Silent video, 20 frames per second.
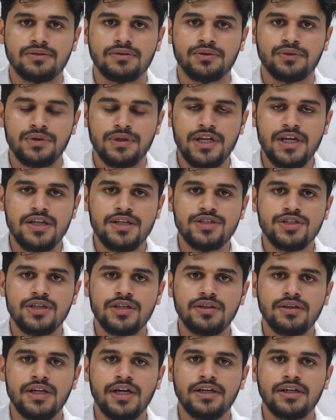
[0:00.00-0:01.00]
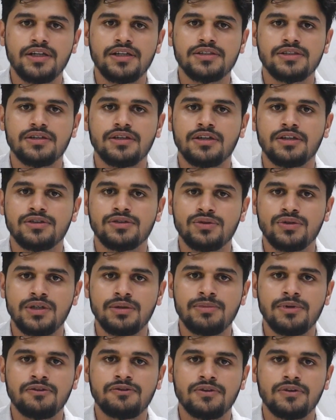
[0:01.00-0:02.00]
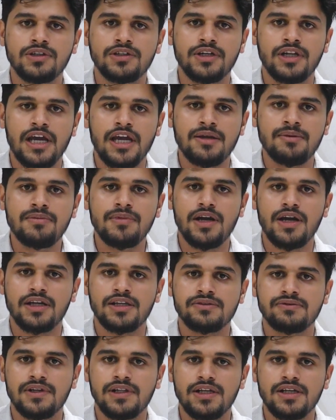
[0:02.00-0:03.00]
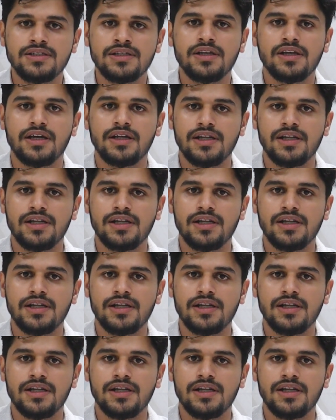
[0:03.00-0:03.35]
query engine that is suitable for time as well as